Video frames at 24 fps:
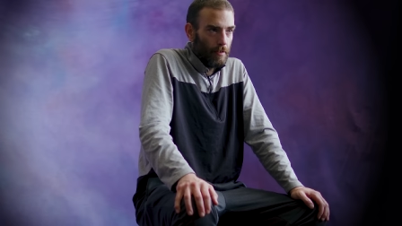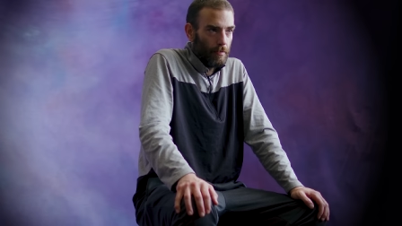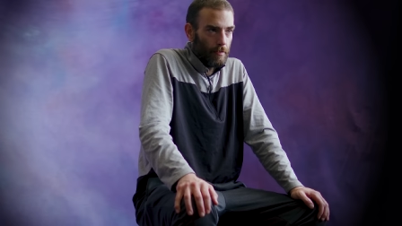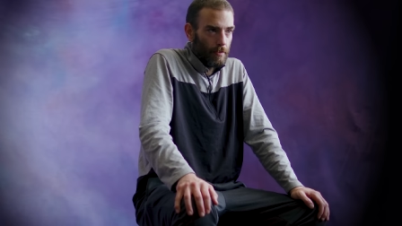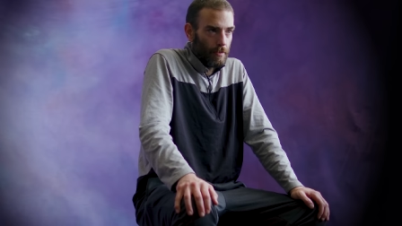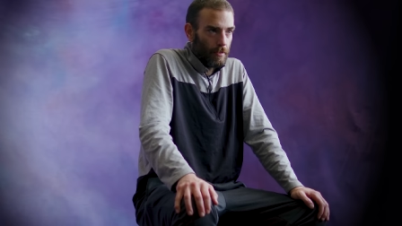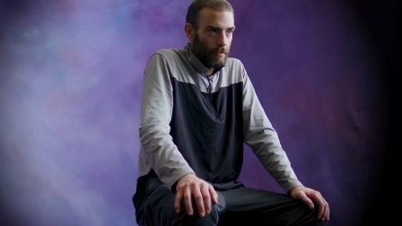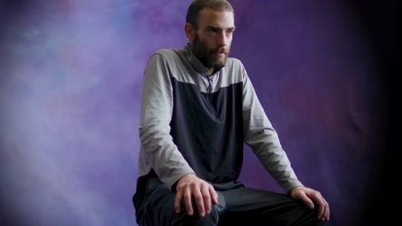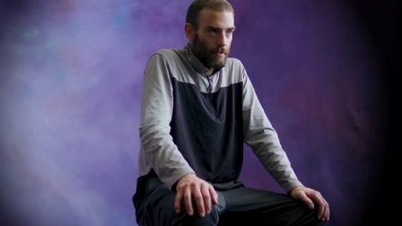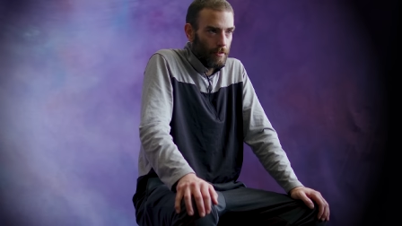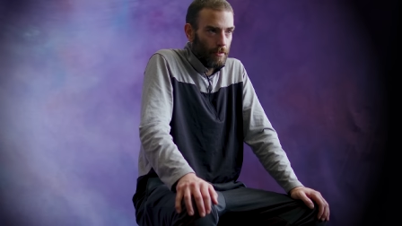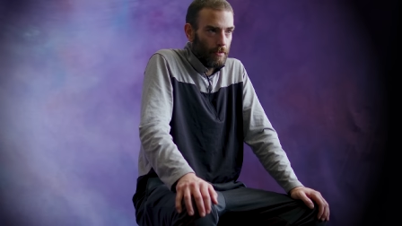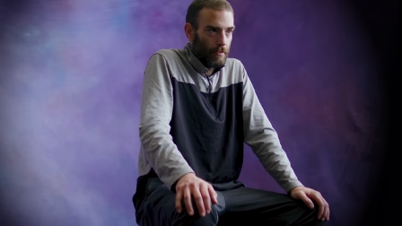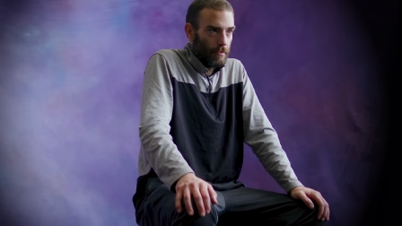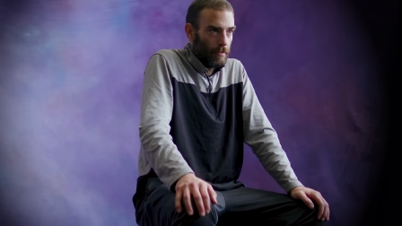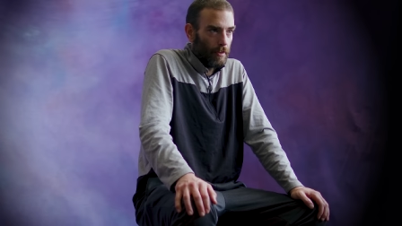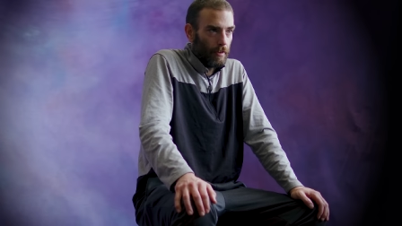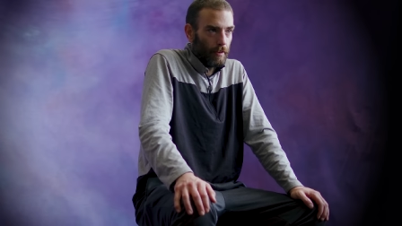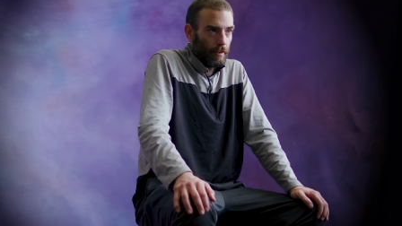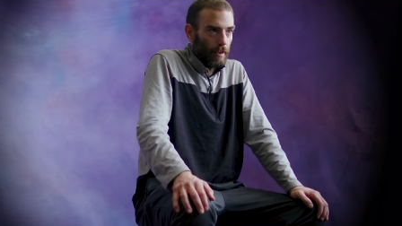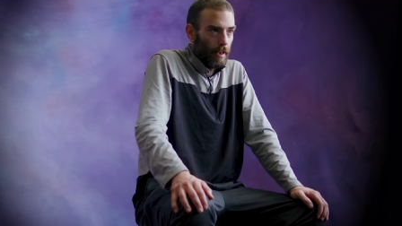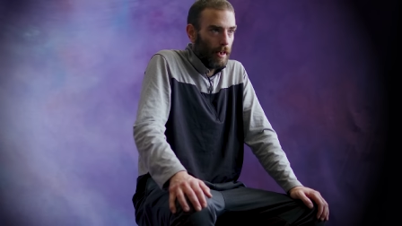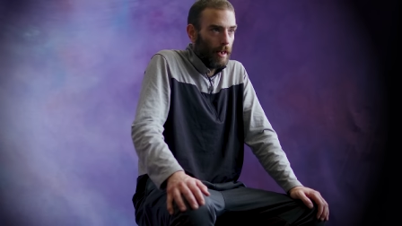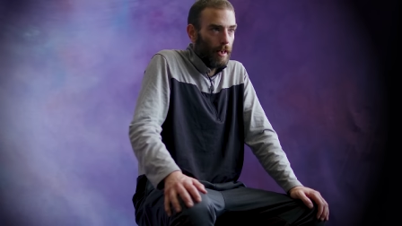was just a
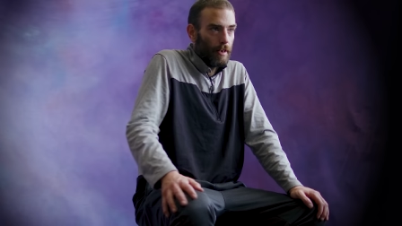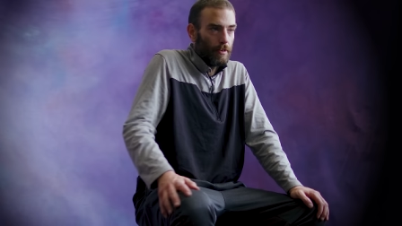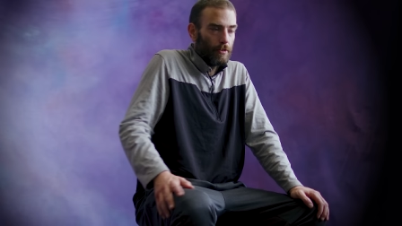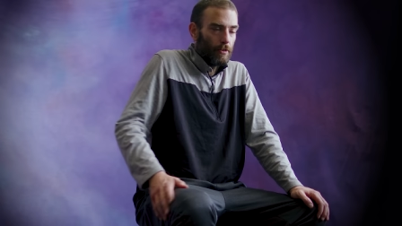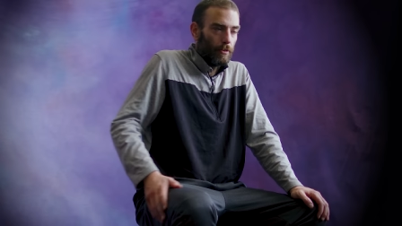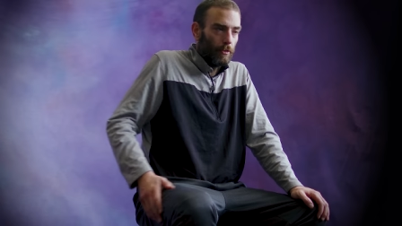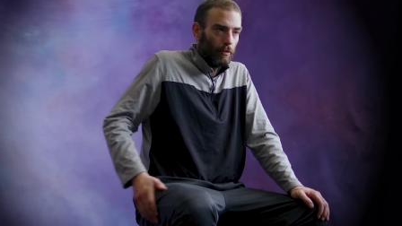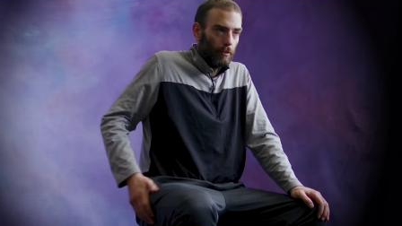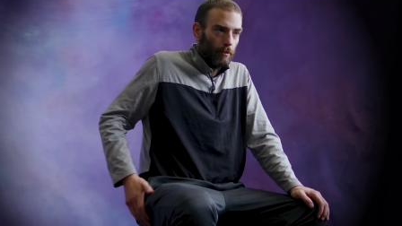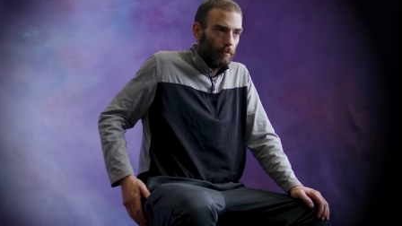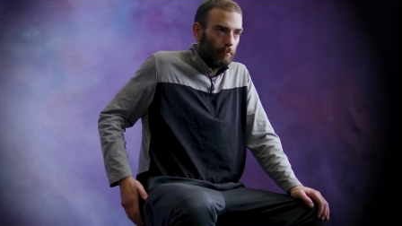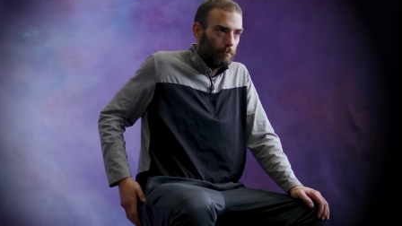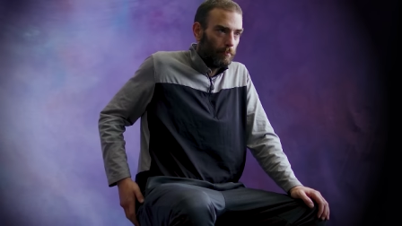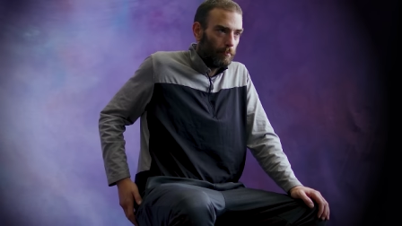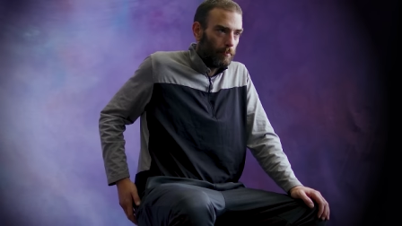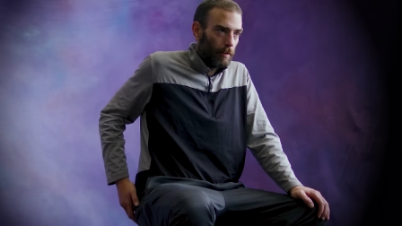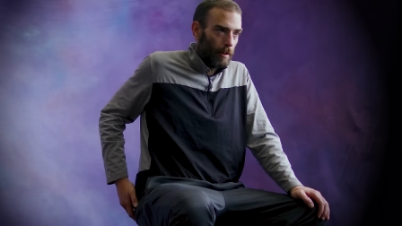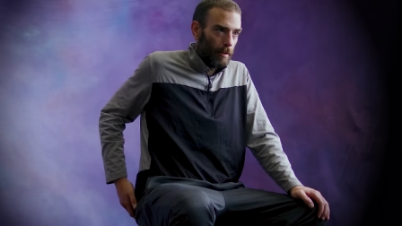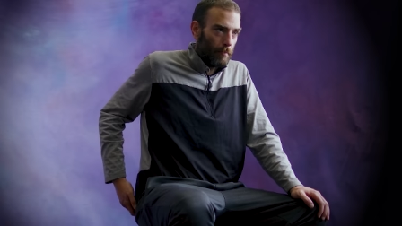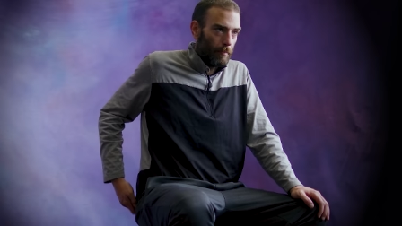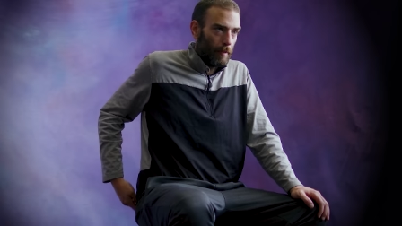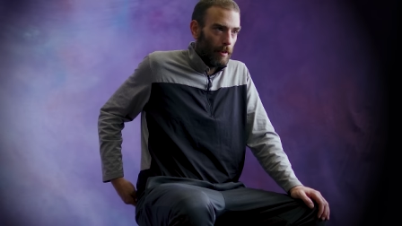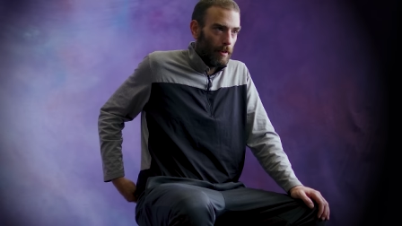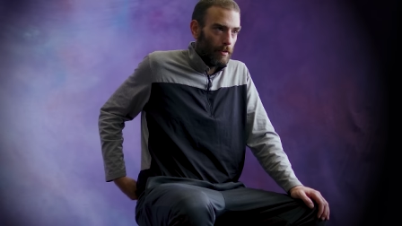drunk asshole,
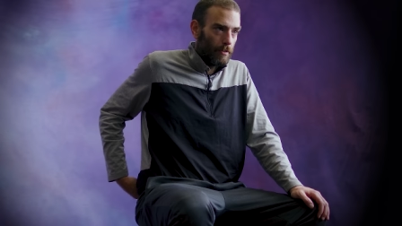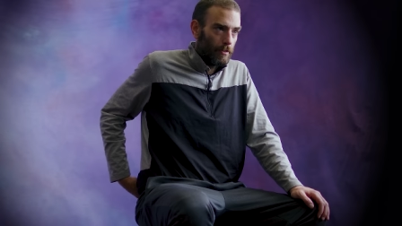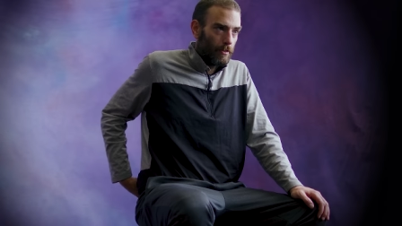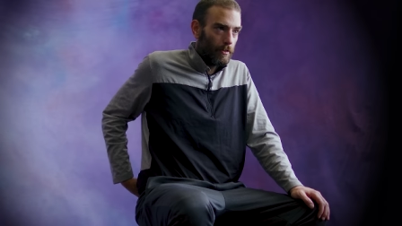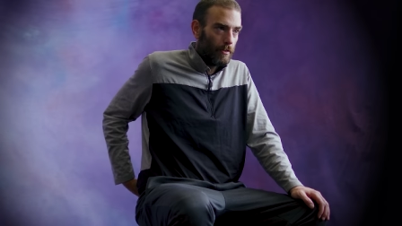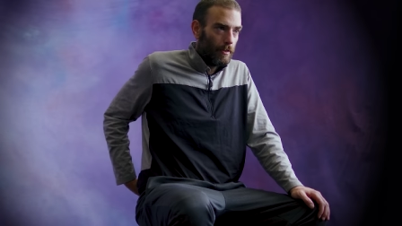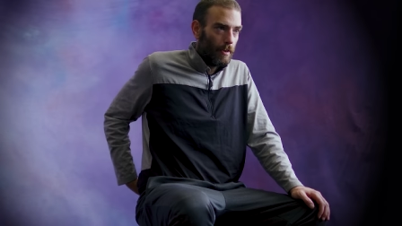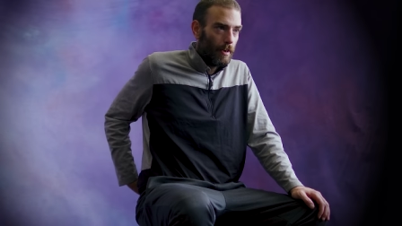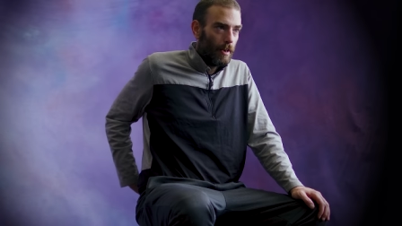pretty much.